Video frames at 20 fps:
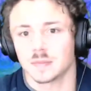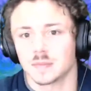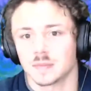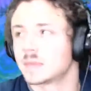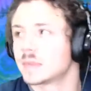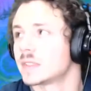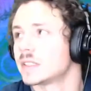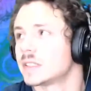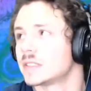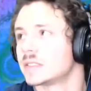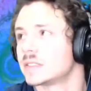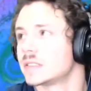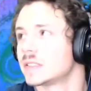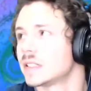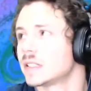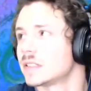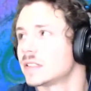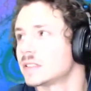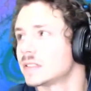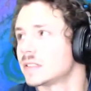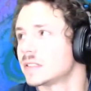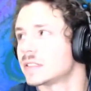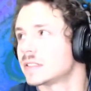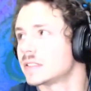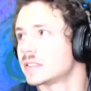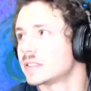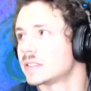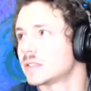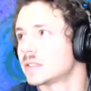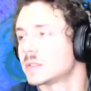There's so
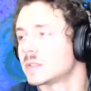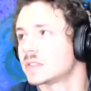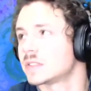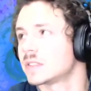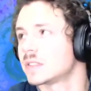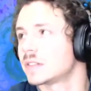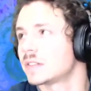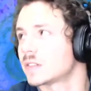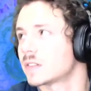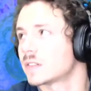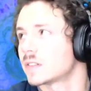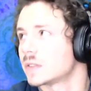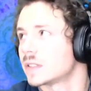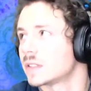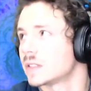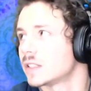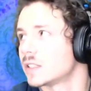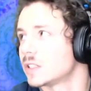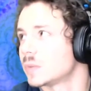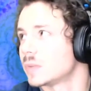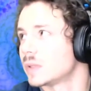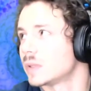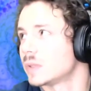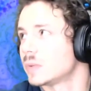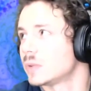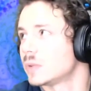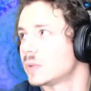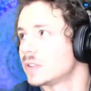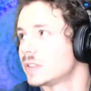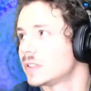much stuff going on here, people.
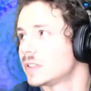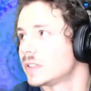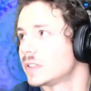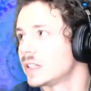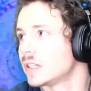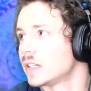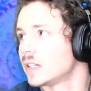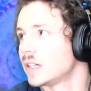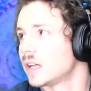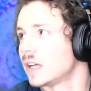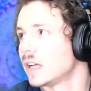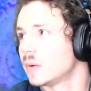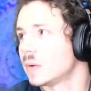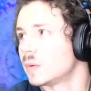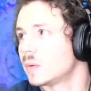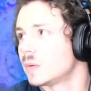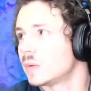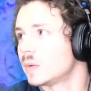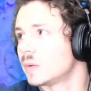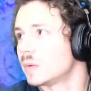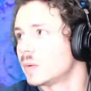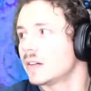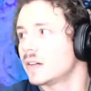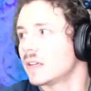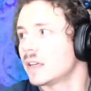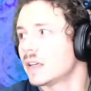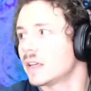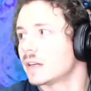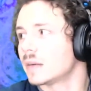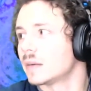It would be better to
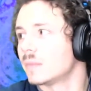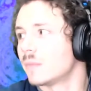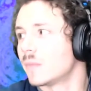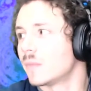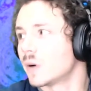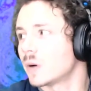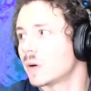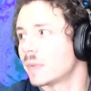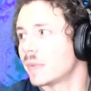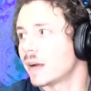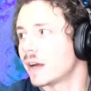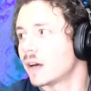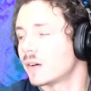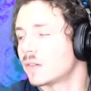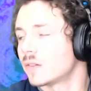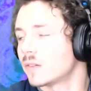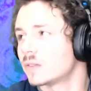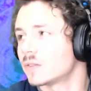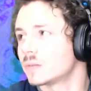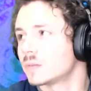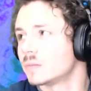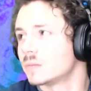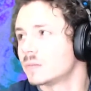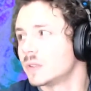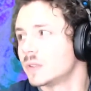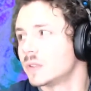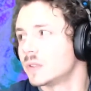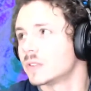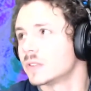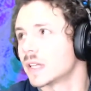get a more powerful
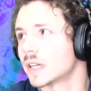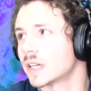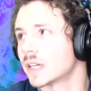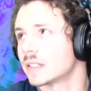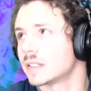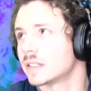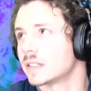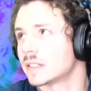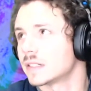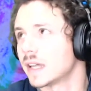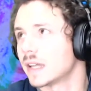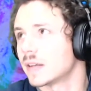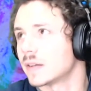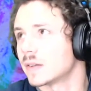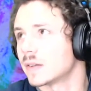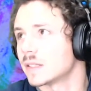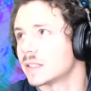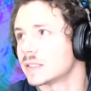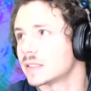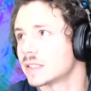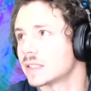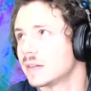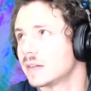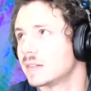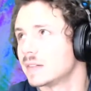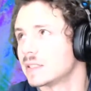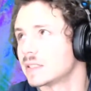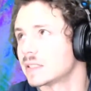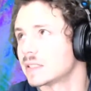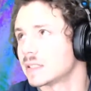computer that can handle this,
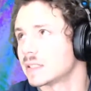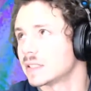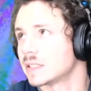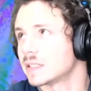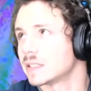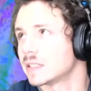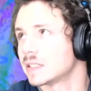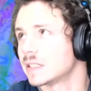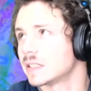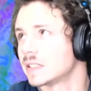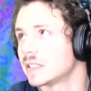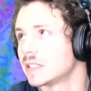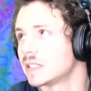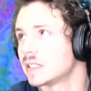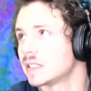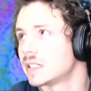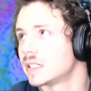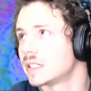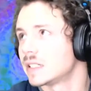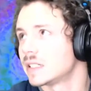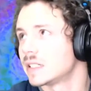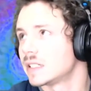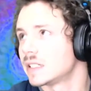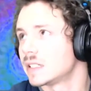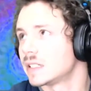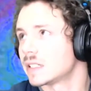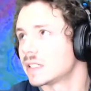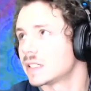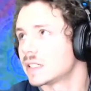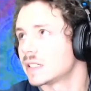obviously.
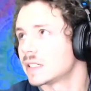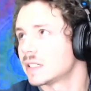Okay.